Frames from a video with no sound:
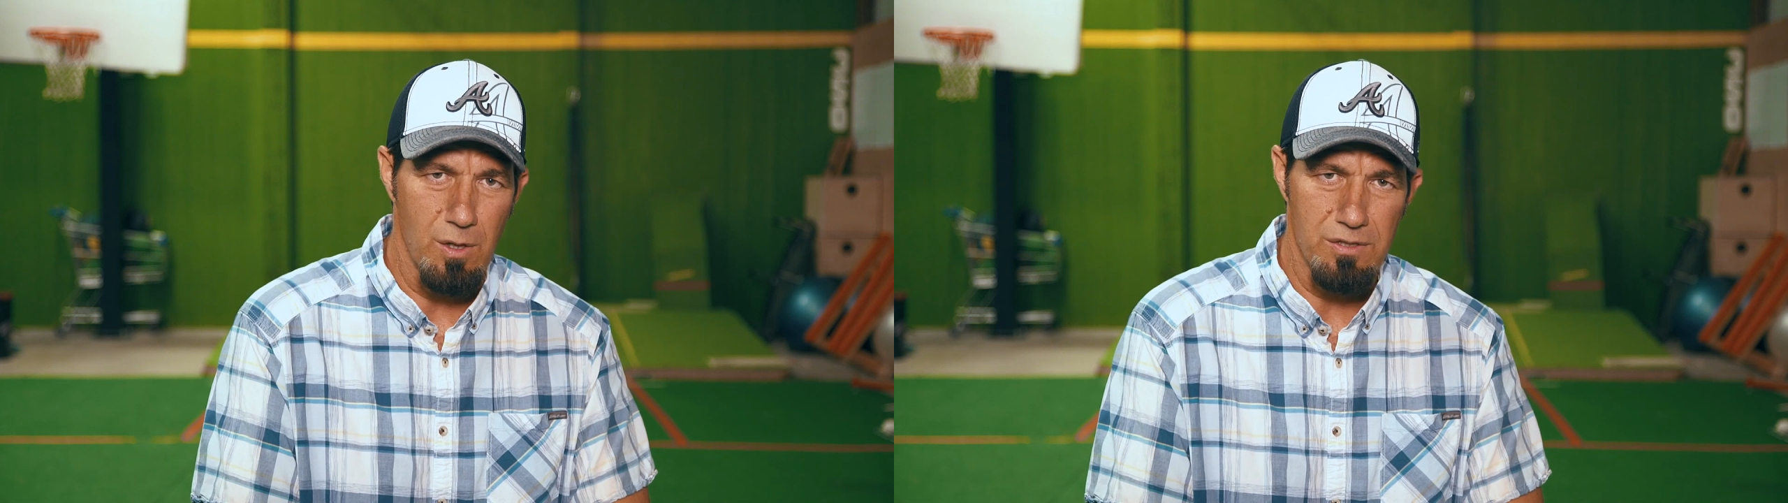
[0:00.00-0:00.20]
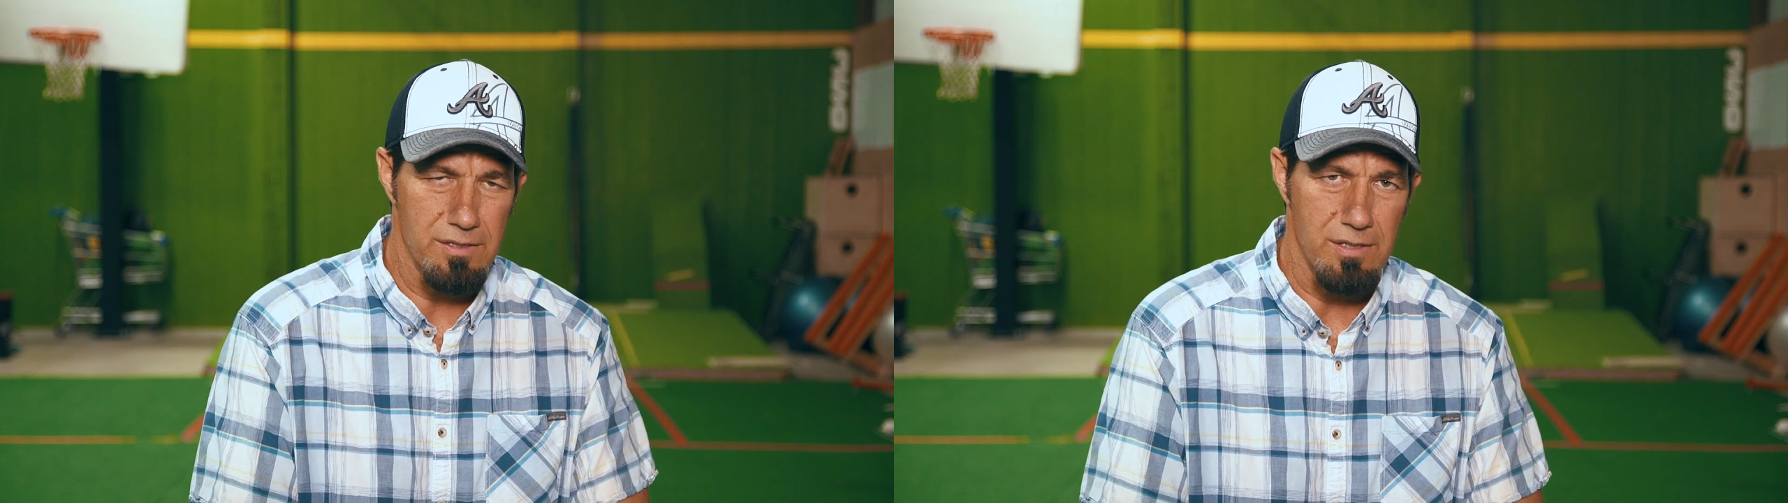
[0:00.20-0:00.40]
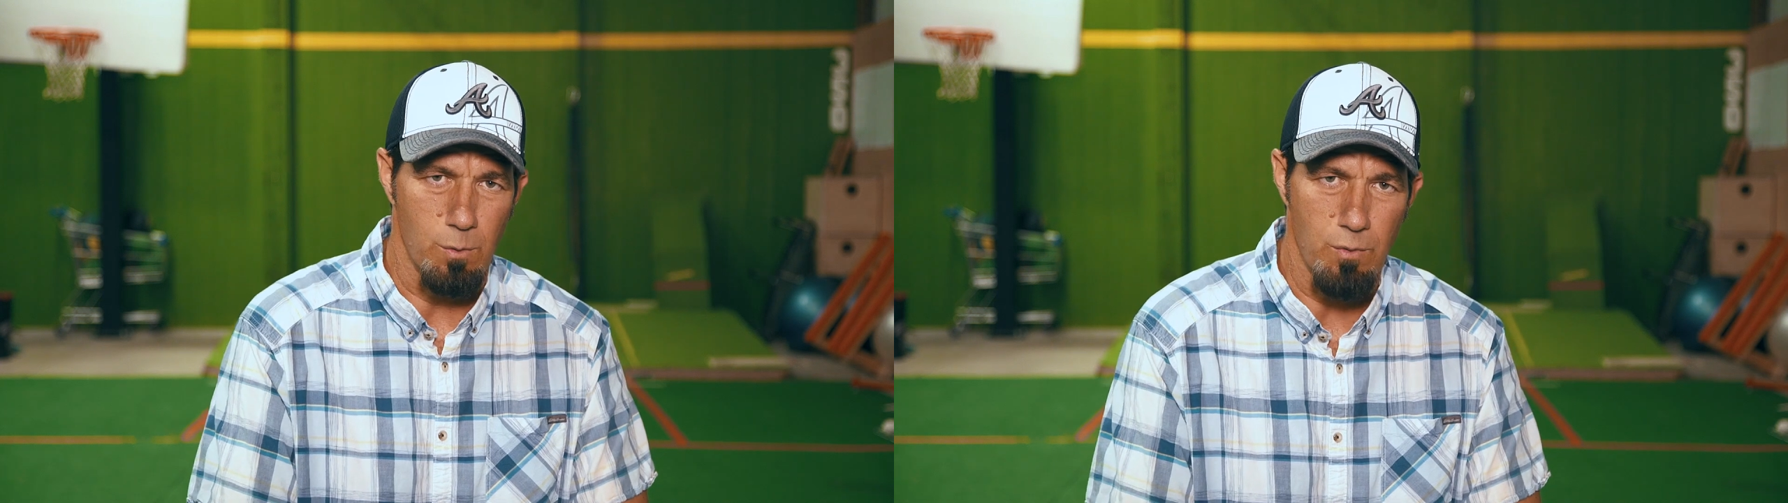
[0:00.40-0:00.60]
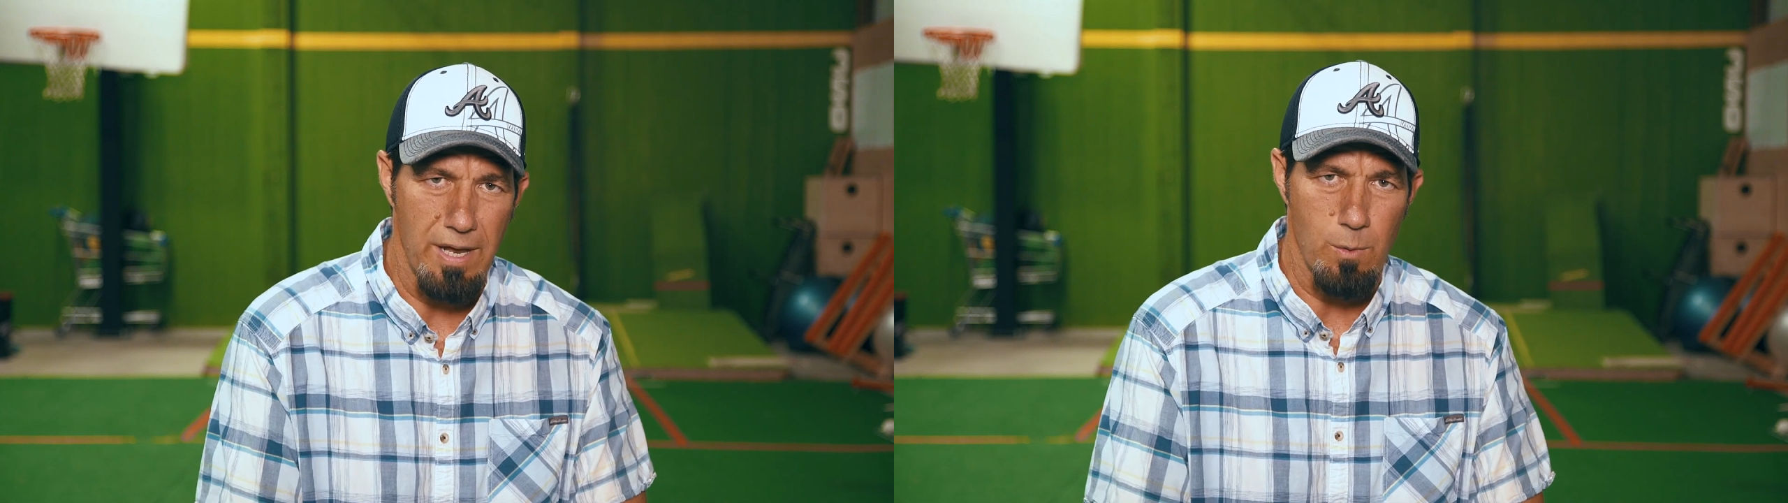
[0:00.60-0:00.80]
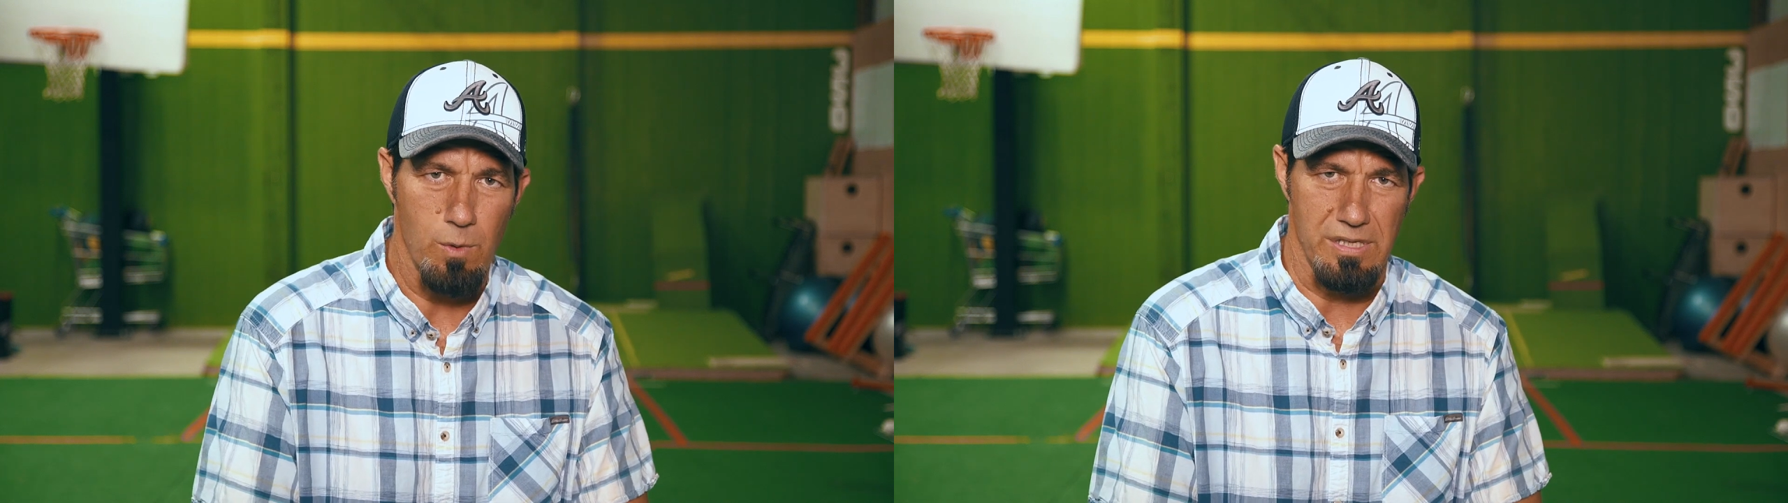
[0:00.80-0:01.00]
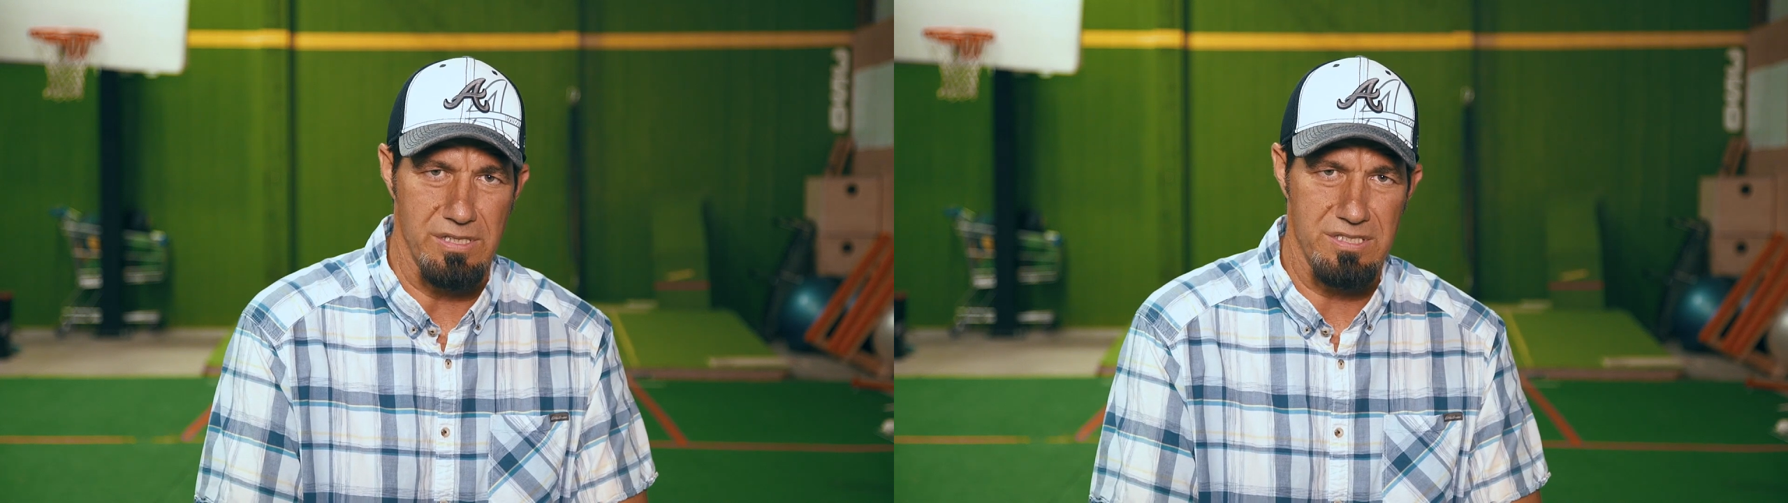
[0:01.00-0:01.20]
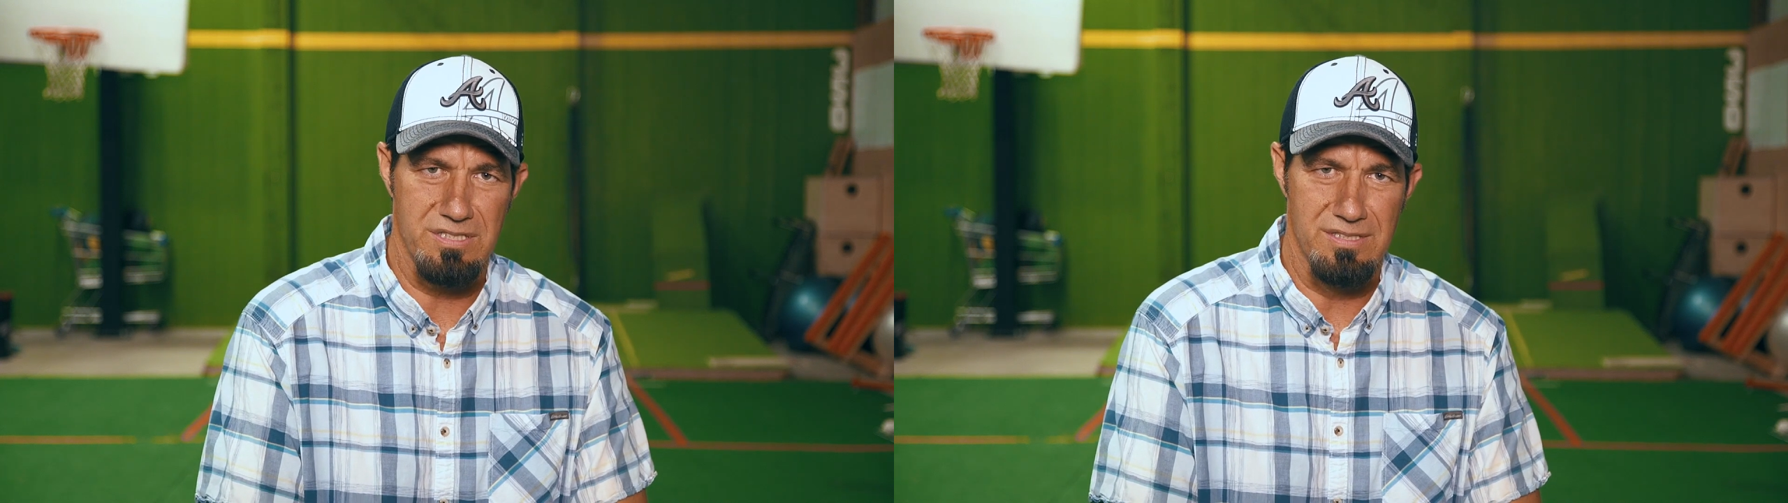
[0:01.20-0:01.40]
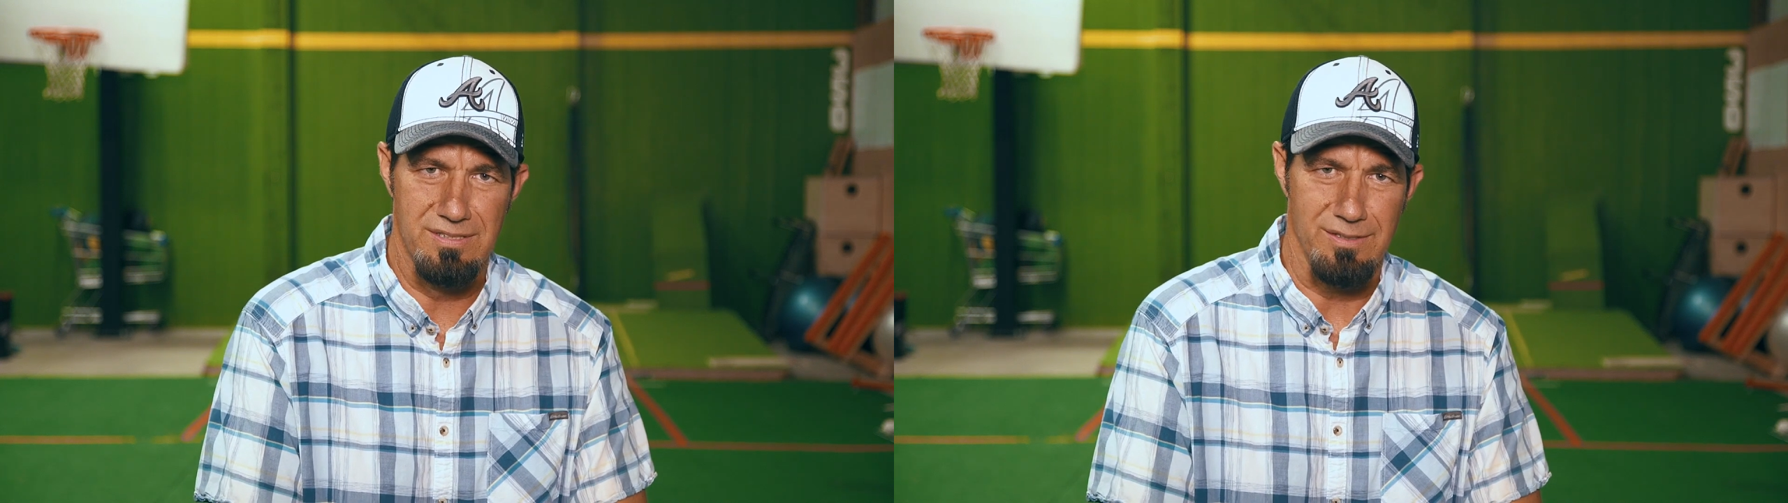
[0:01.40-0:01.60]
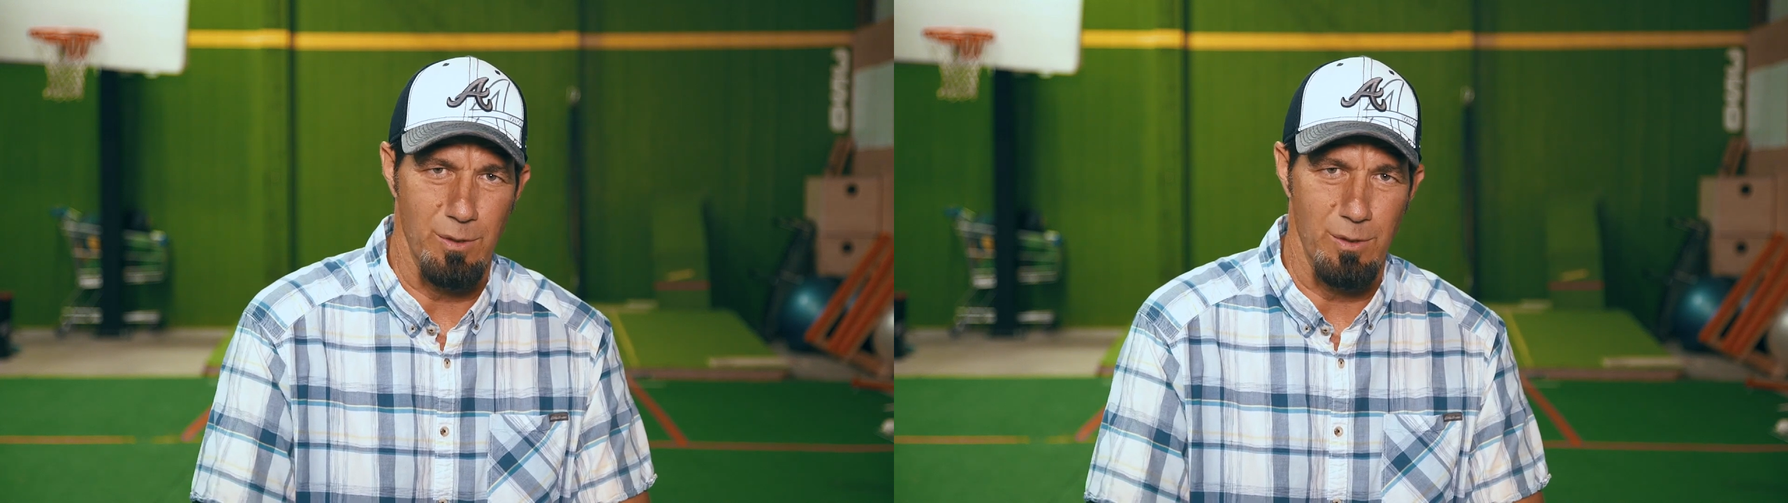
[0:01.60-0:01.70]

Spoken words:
all right at once,